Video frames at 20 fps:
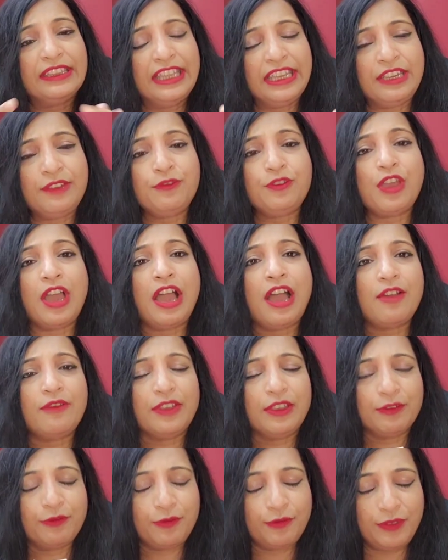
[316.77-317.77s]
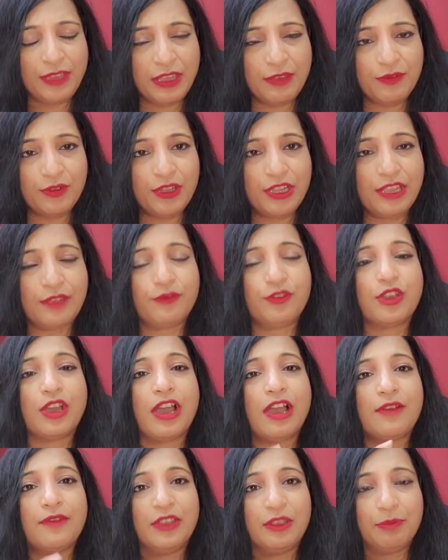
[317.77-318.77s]
Then if you are having fever, if you
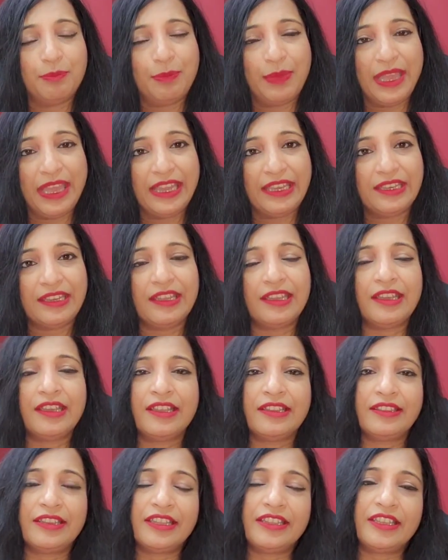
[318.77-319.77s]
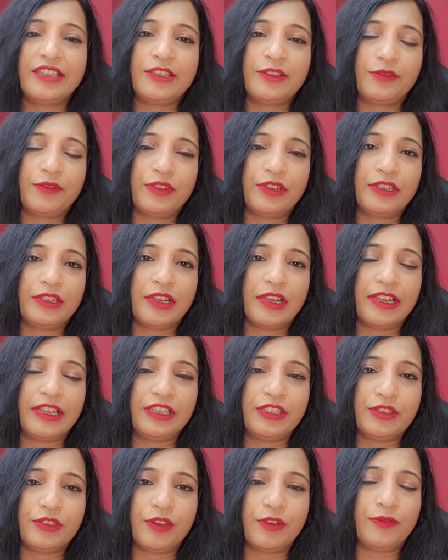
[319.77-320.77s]
are having pain, then the different
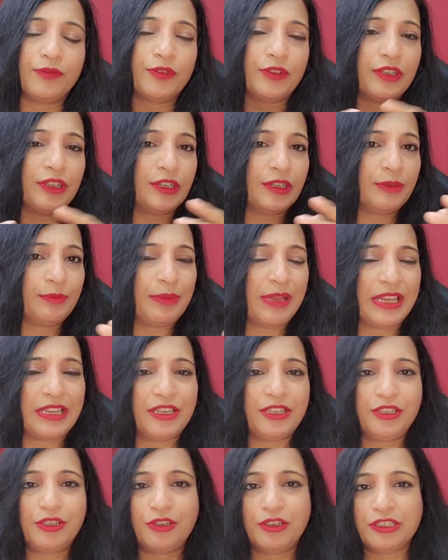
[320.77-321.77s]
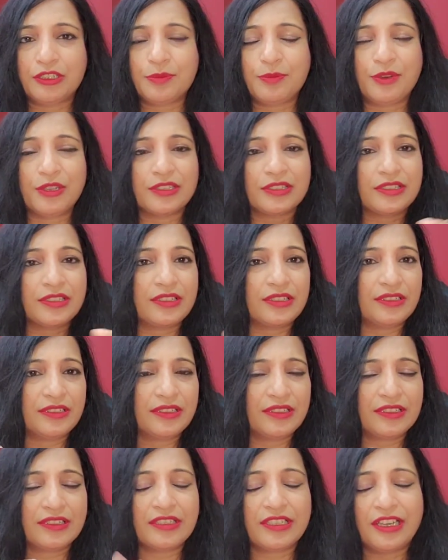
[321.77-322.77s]
kinds of Panadols,
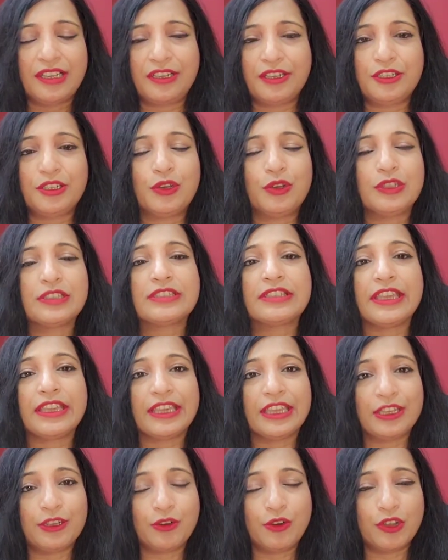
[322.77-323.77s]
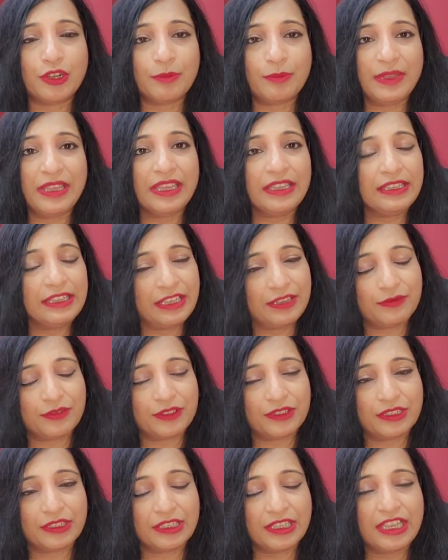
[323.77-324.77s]
Constans, Tylenols, they can all be
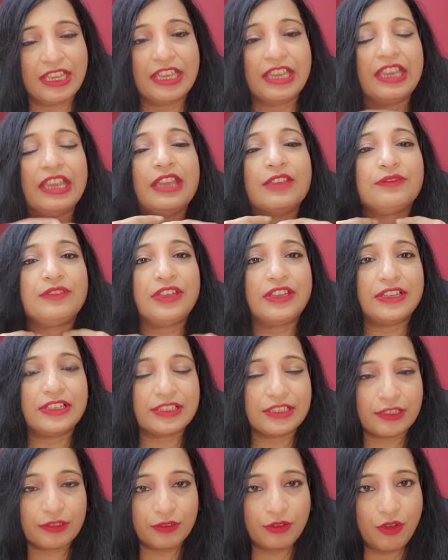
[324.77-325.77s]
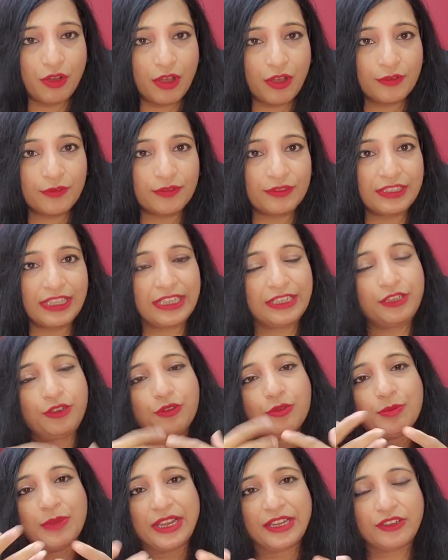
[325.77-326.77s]
given. If there is a cough, then
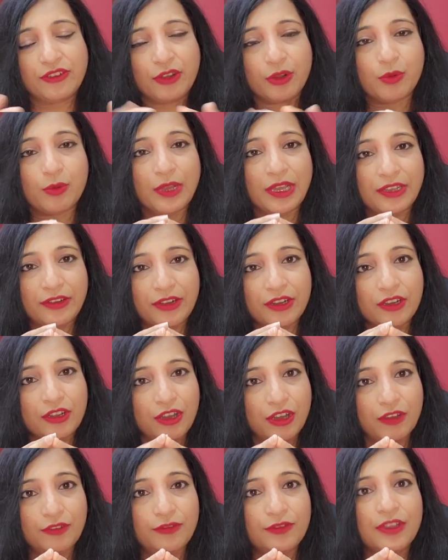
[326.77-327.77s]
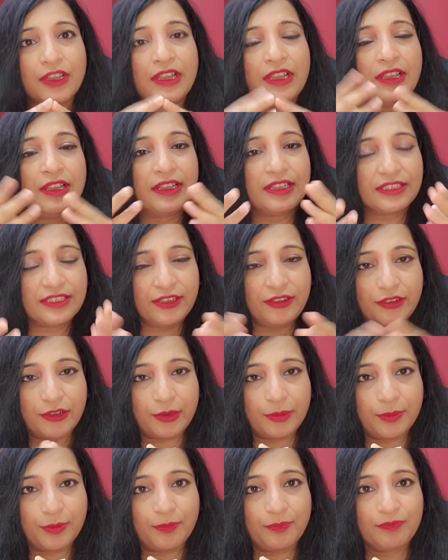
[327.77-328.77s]
you might require a cough
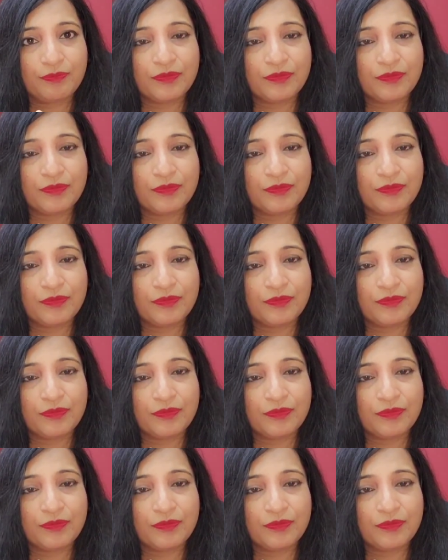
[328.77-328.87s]
syrup.